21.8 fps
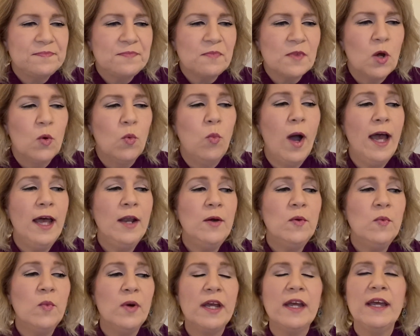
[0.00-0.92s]

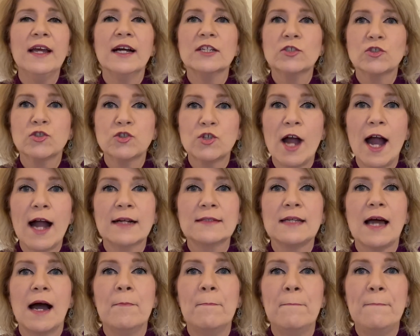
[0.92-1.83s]
when we
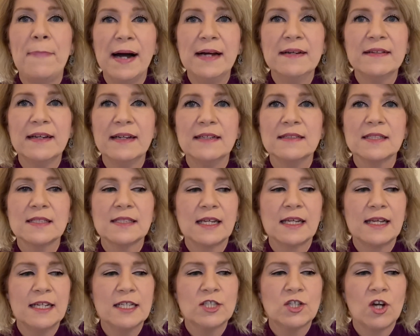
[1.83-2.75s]
attract
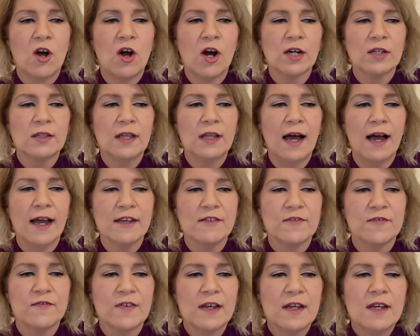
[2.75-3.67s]
abundance into our
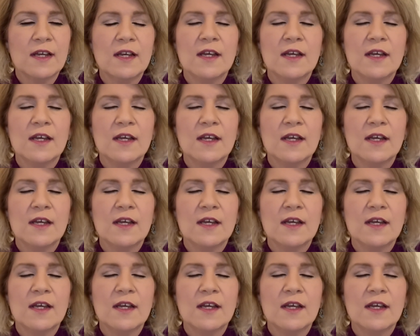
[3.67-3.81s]
life,